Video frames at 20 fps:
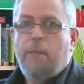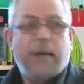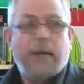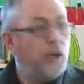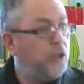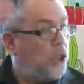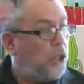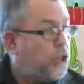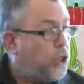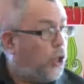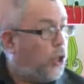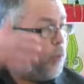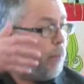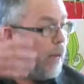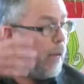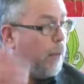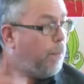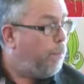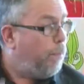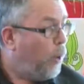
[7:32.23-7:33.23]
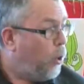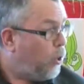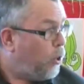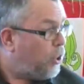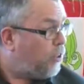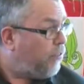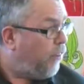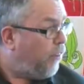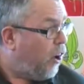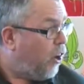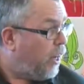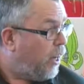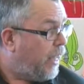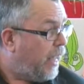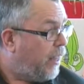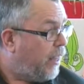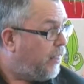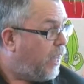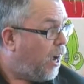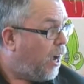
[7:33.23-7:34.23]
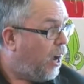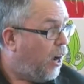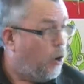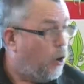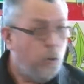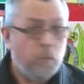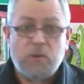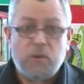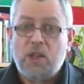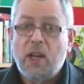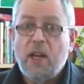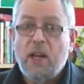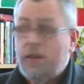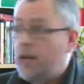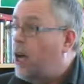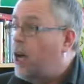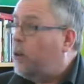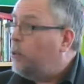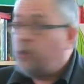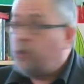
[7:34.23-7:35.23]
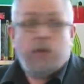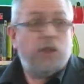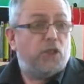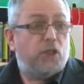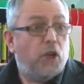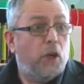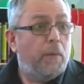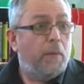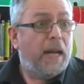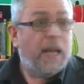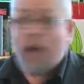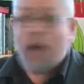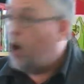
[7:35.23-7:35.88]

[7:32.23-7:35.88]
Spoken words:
because of too many books falling in their homes? No, there are too many